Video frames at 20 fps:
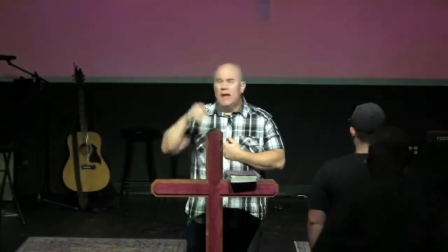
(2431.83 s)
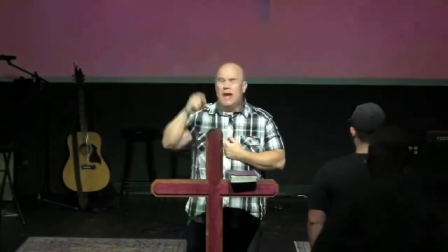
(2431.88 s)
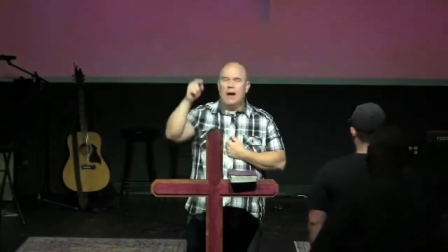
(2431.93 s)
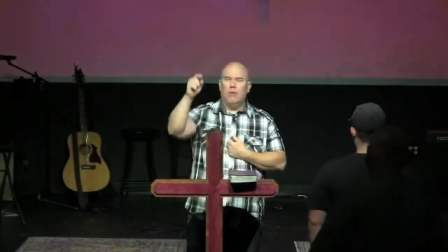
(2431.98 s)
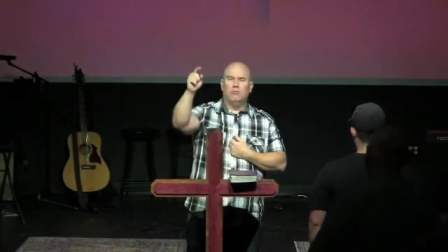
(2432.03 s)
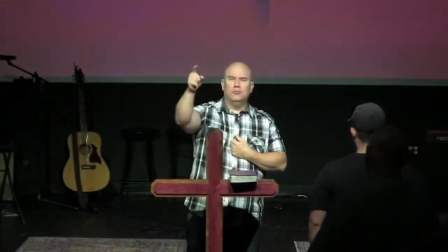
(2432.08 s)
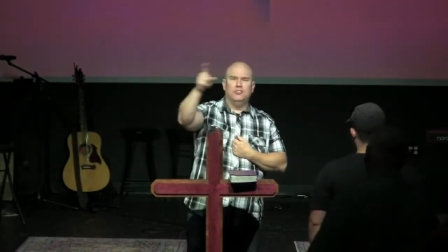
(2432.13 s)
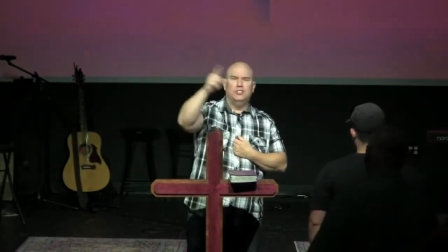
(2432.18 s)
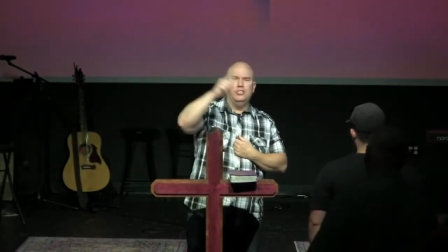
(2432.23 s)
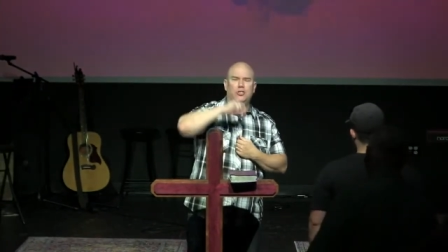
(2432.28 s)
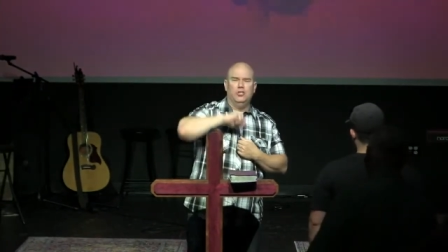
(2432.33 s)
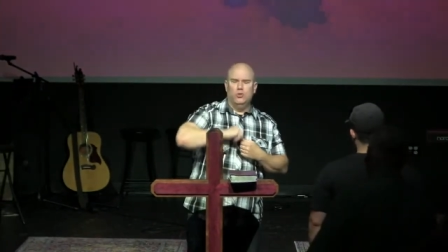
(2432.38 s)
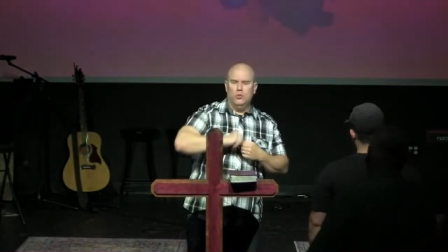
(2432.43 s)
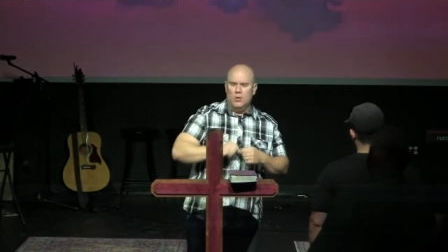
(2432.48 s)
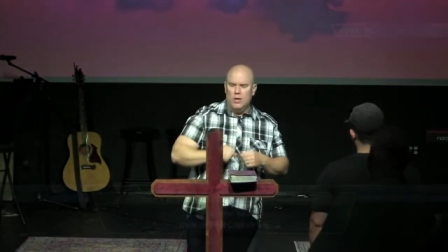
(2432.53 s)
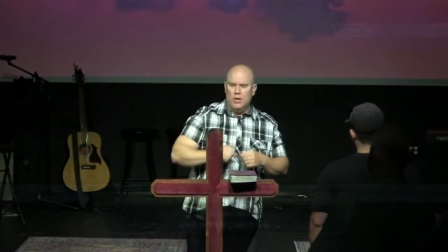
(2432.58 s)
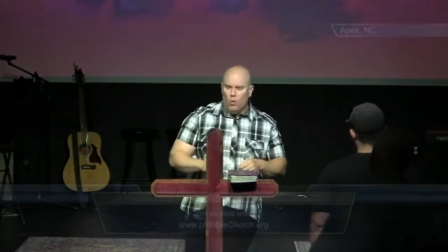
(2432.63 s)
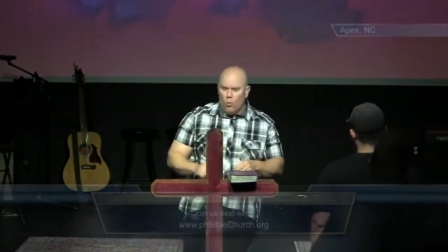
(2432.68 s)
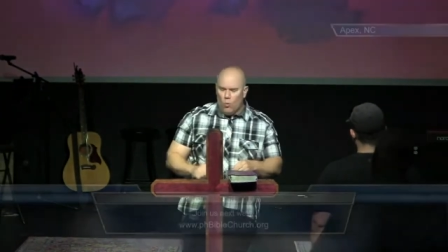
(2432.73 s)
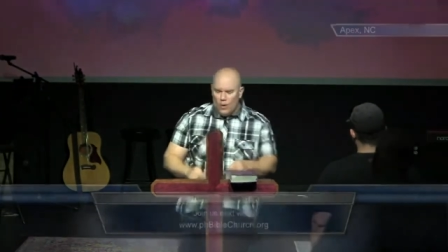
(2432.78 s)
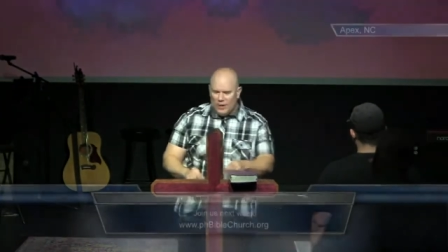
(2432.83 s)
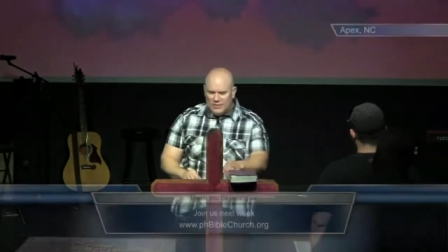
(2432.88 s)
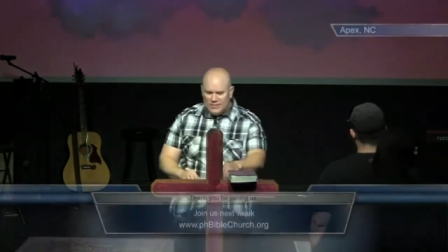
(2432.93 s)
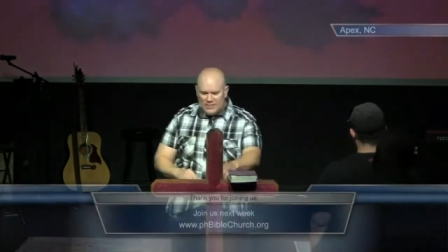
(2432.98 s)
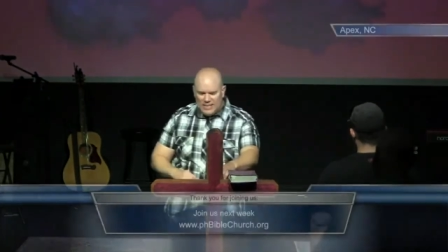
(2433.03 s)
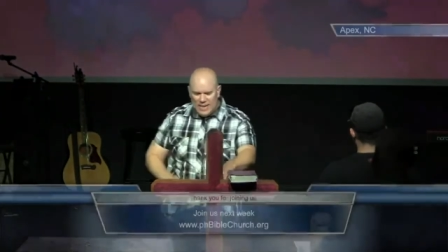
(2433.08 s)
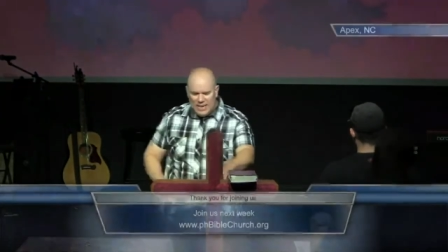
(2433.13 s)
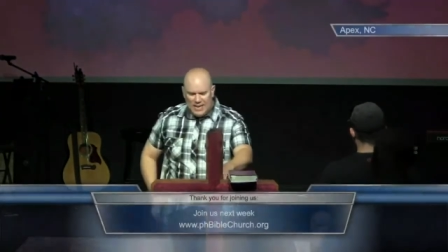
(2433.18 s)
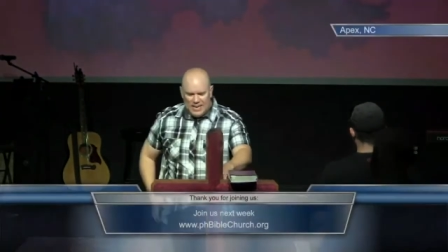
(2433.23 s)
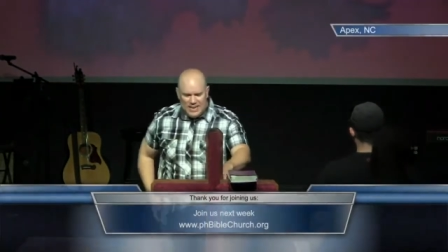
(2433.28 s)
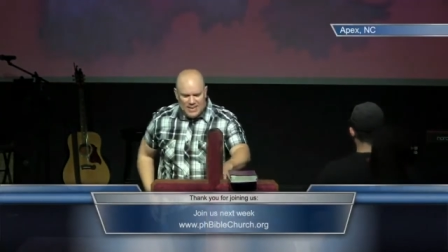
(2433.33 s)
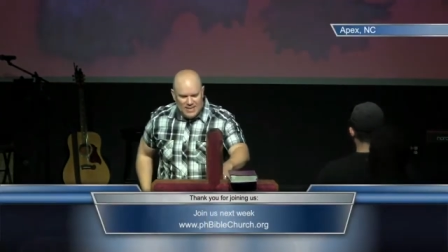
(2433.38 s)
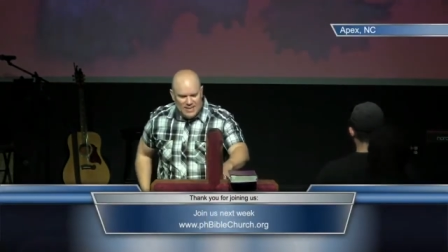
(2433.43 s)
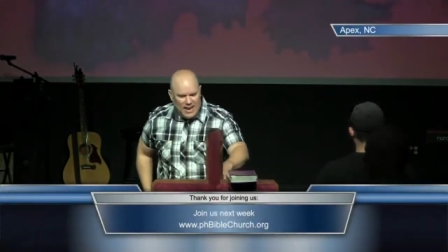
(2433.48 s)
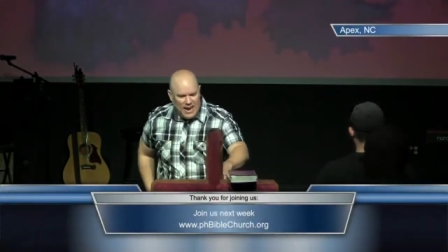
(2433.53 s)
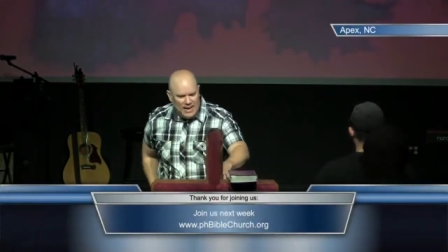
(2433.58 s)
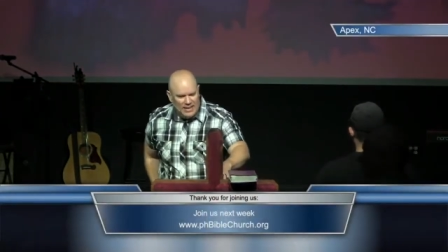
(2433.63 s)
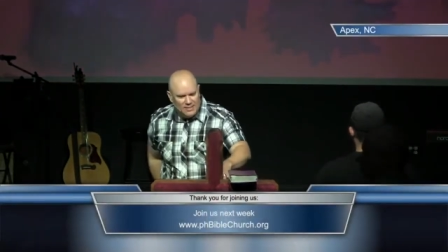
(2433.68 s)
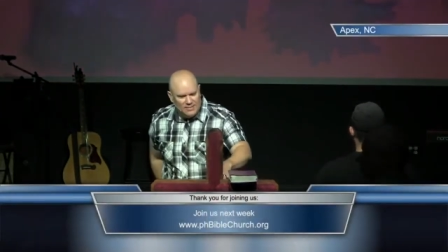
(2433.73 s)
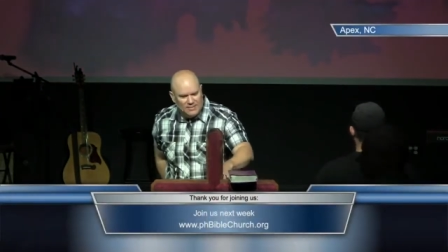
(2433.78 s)
I will see you Wednesday
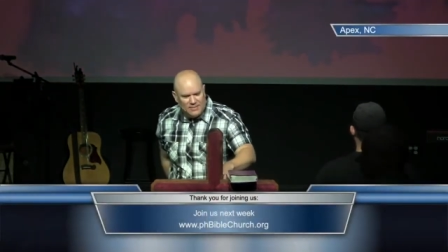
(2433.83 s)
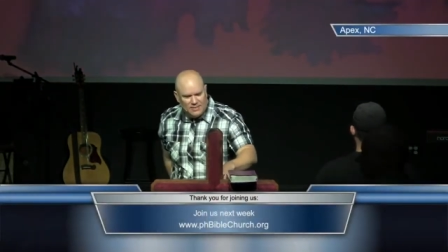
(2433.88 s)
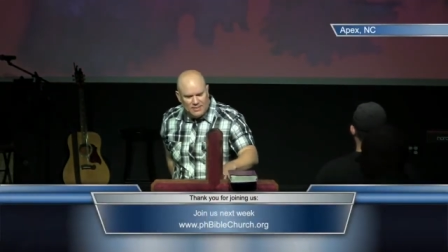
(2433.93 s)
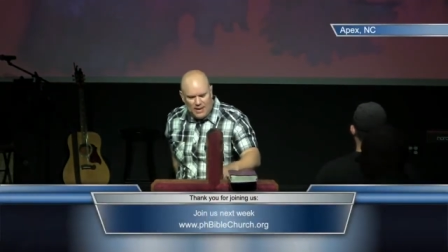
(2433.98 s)
night.